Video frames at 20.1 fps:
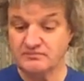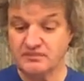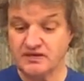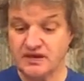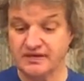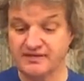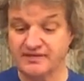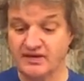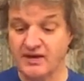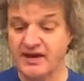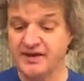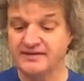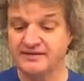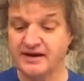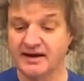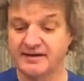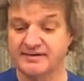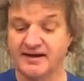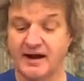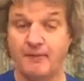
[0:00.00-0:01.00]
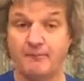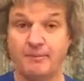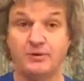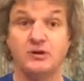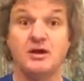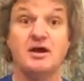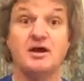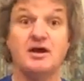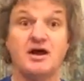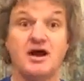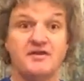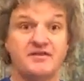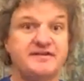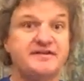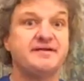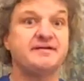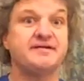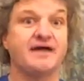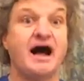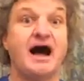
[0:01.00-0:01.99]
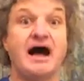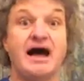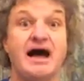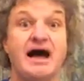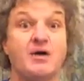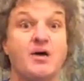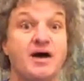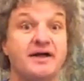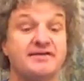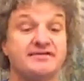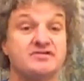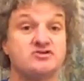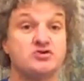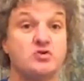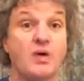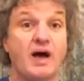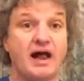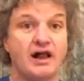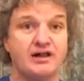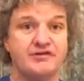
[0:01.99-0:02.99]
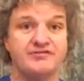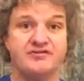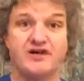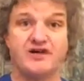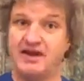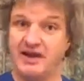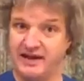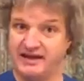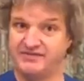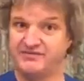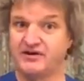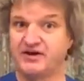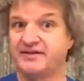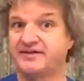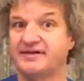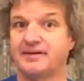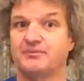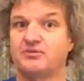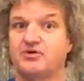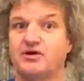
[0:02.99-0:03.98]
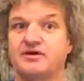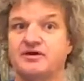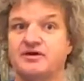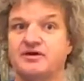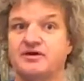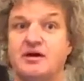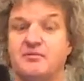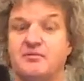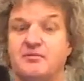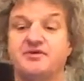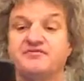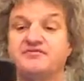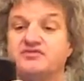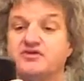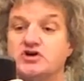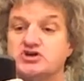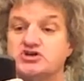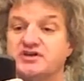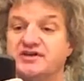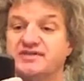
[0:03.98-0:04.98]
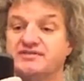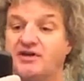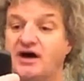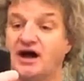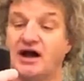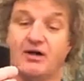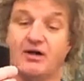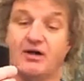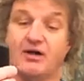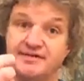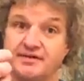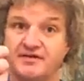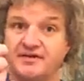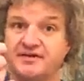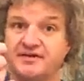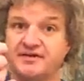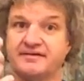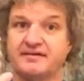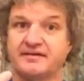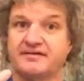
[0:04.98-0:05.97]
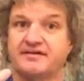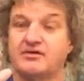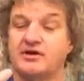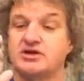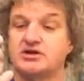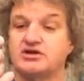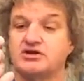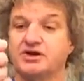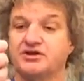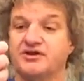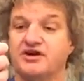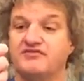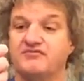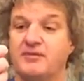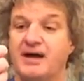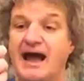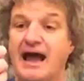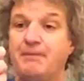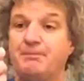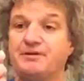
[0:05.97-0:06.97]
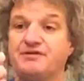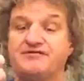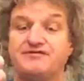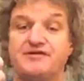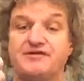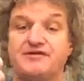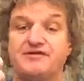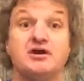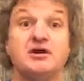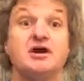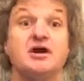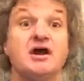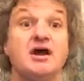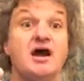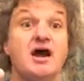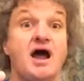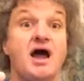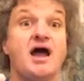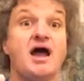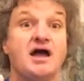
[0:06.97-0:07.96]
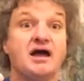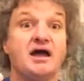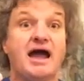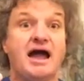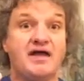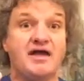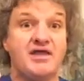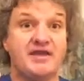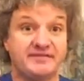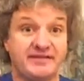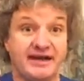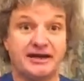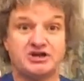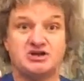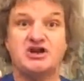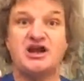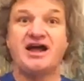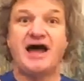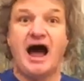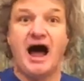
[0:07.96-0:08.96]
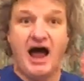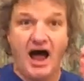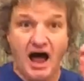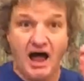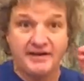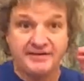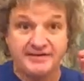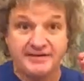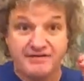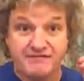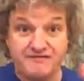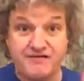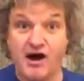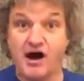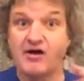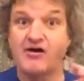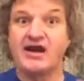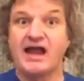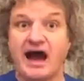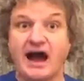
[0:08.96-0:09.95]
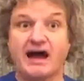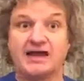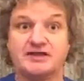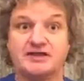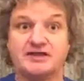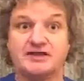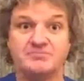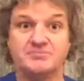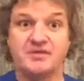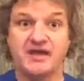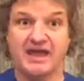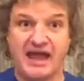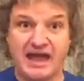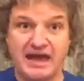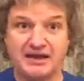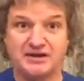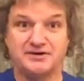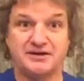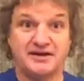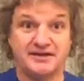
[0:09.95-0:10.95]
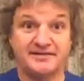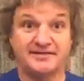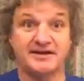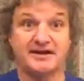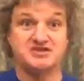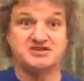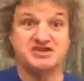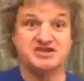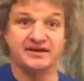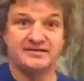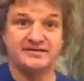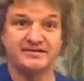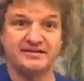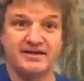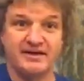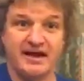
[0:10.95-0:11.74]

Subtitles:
So here's an example. This is iOS 12. It's very similar in modern versions of iOS. So this is a screenshot off my Apple phone. There's actually a Safari item in settings.